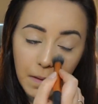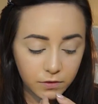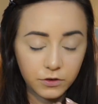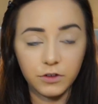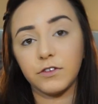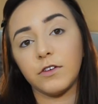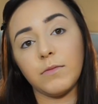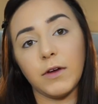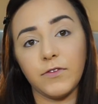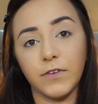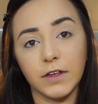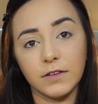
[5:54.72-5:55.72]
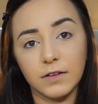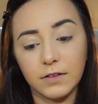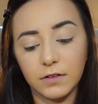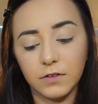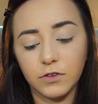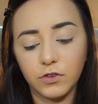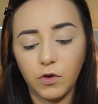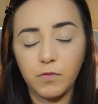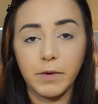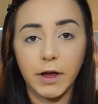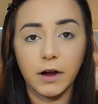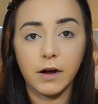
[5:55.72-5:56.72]
Just so my face isn't so
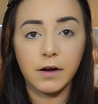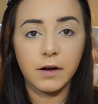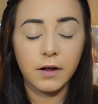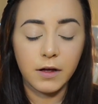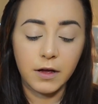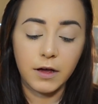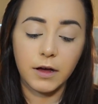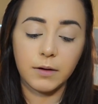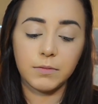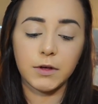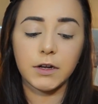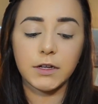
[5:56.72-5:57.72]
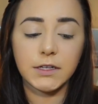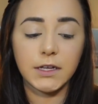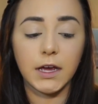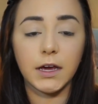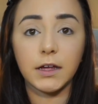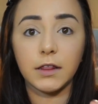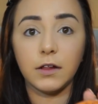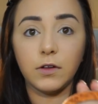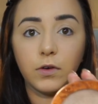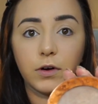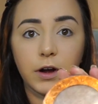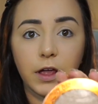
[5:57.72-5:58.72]
bare, I'm going to take the
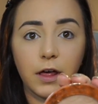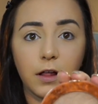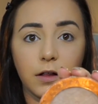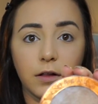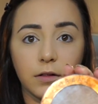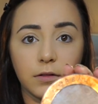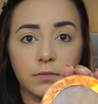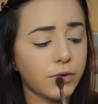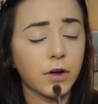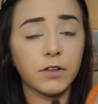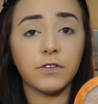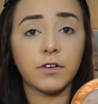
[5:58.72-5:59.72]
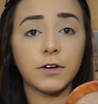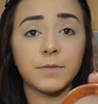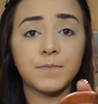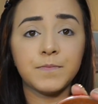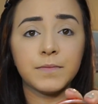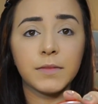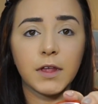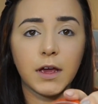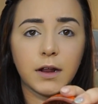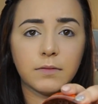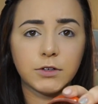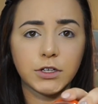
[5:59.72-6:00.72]
L'Oreal bronzer
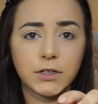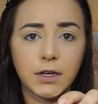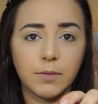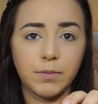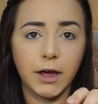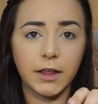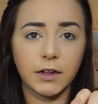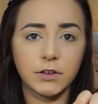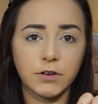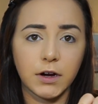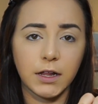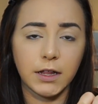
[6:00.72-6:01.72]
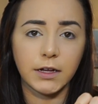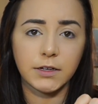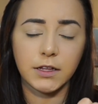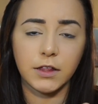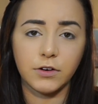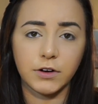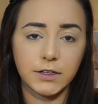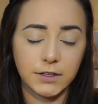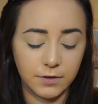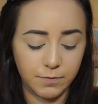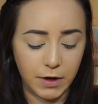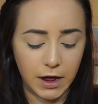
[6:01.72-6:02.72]
and I'm just going to apply that directly into the crease
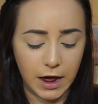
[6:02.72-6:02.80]
of my